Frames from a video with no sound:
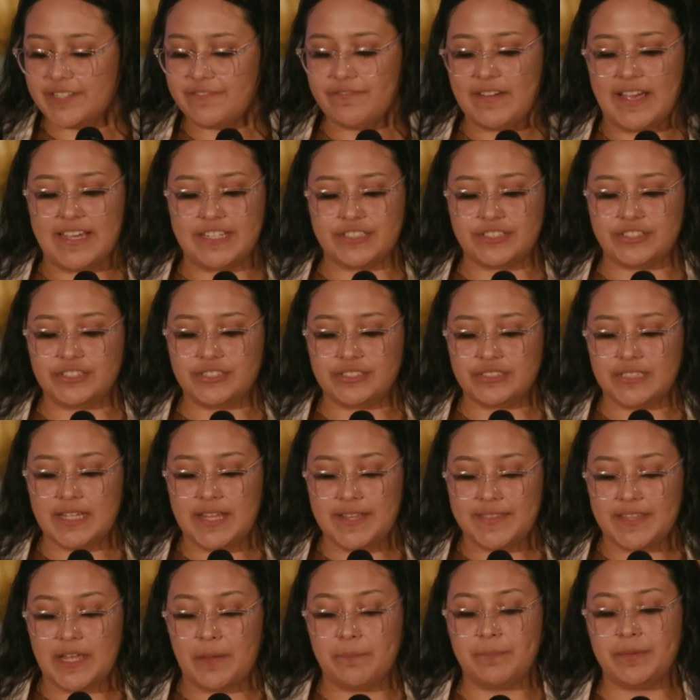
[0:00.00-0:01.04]
advisors
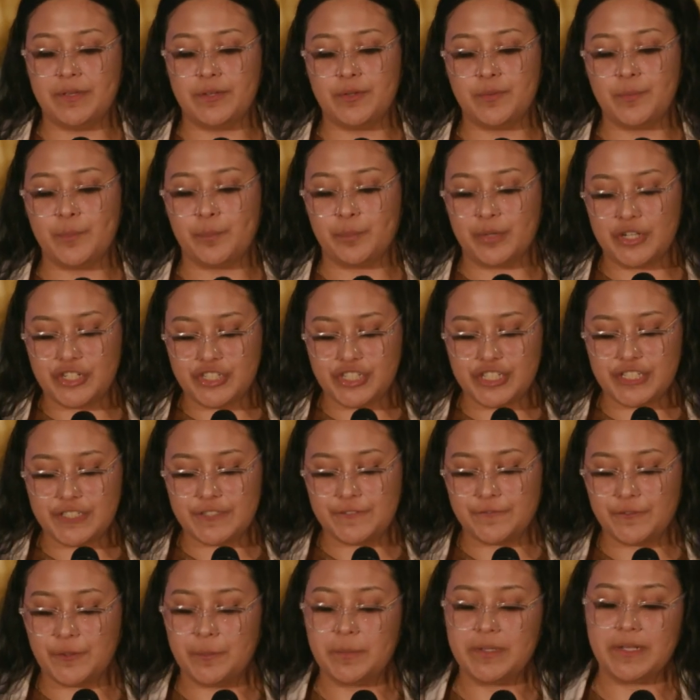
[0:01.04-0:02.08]
that built
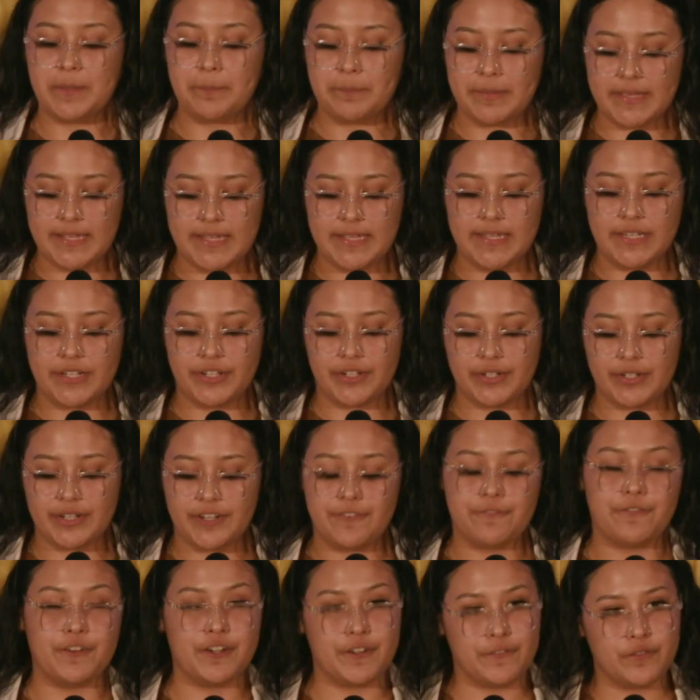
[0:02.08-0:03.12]
bridges for me to be here
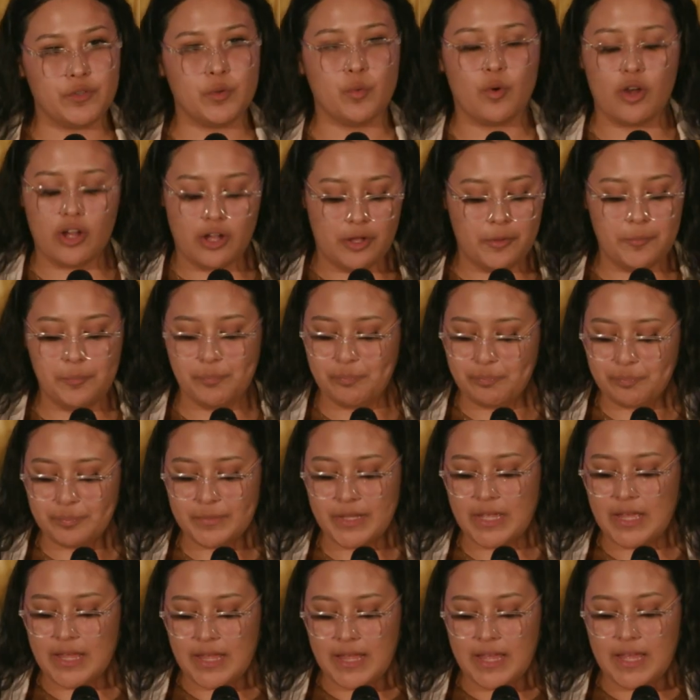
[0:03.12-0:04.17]
in front of you all.
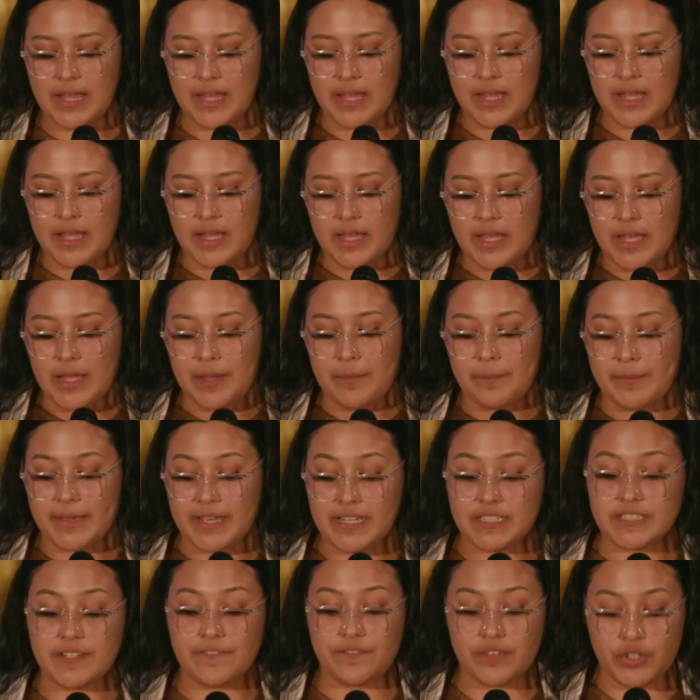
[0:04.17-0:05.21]

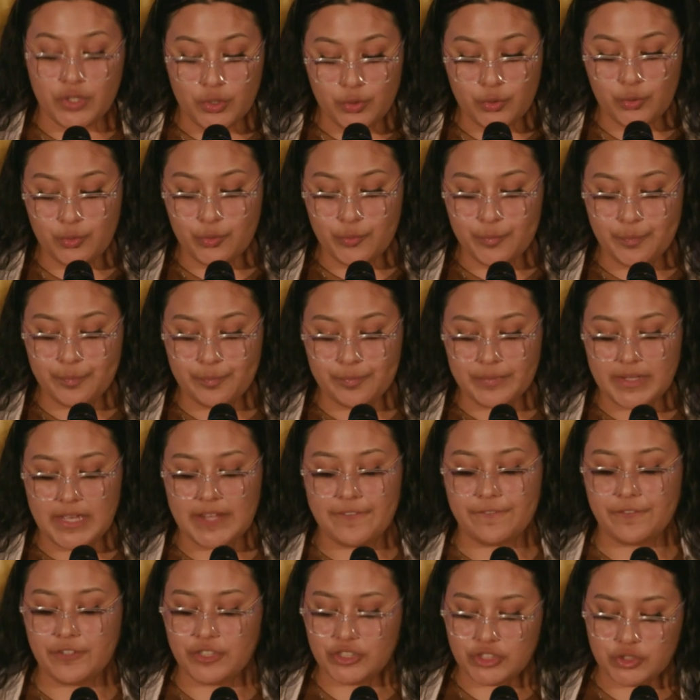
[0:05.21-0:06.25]
Because of you
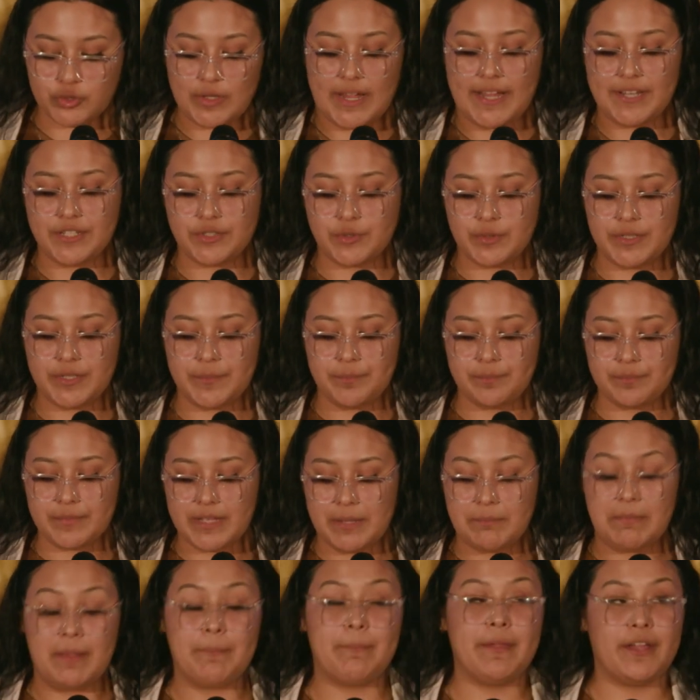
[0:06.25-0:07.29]
and First Graduate
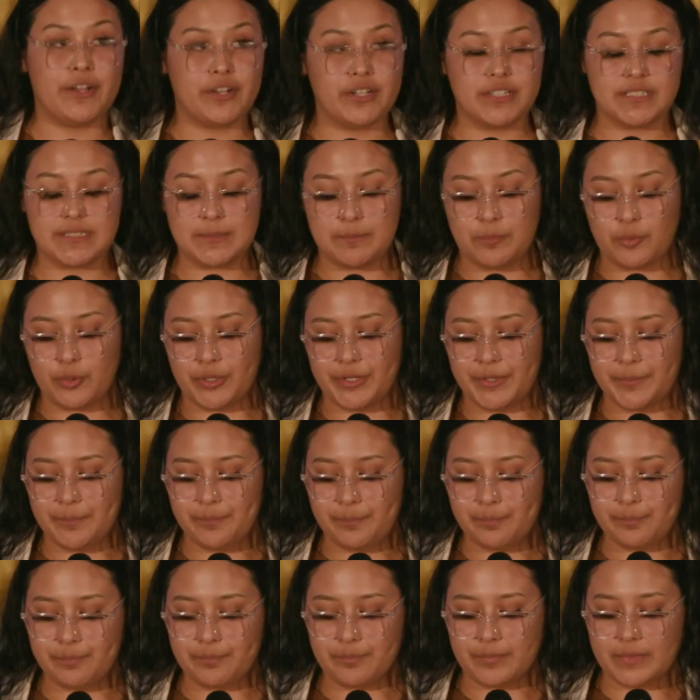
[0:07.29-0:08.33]
and my parents' support,
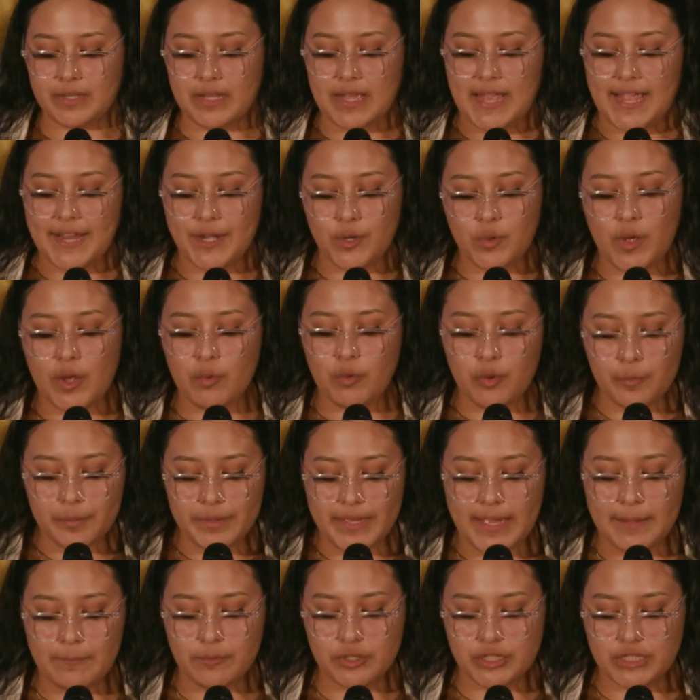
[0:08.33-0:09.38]
I know I will
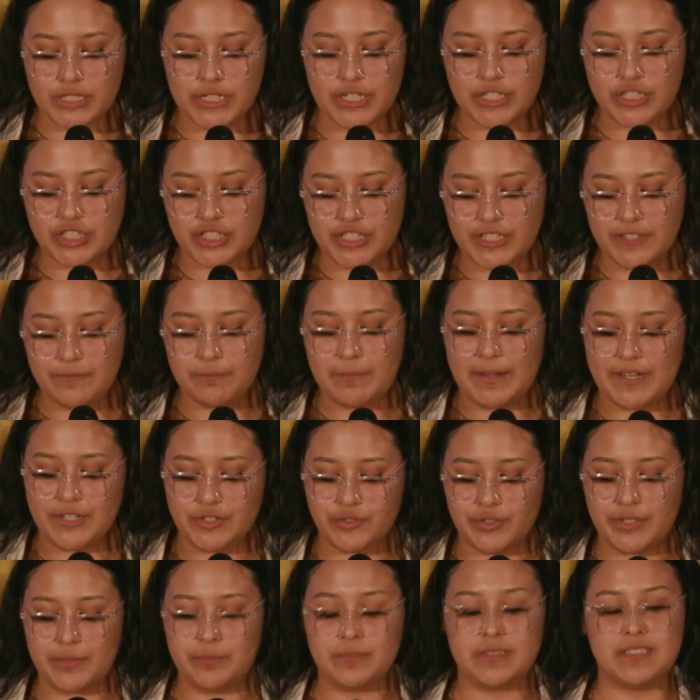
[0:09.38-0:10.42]
be able to achieve my
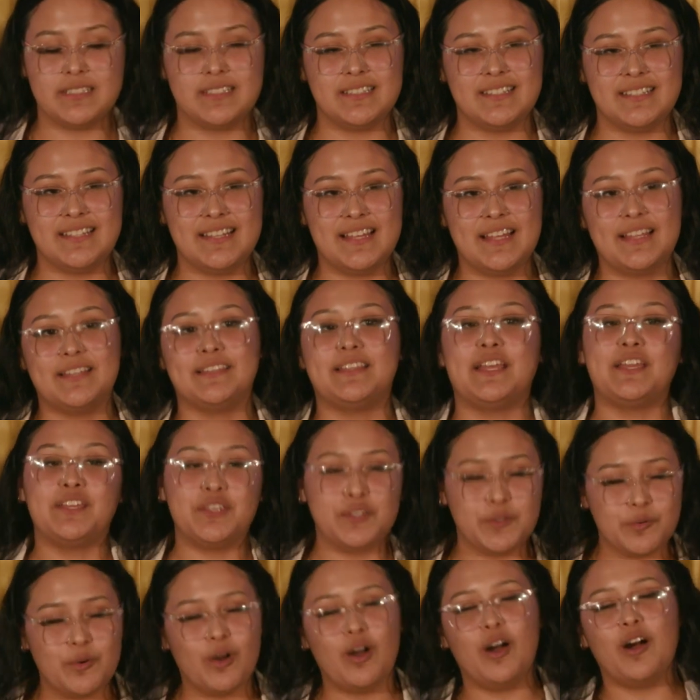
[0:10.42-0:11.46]
dreams.
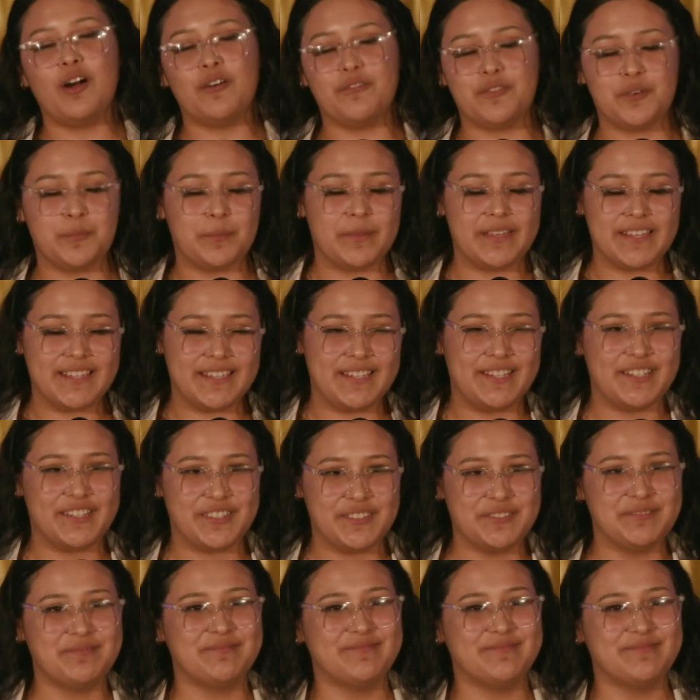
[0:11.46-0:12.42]
Thank you all for being here.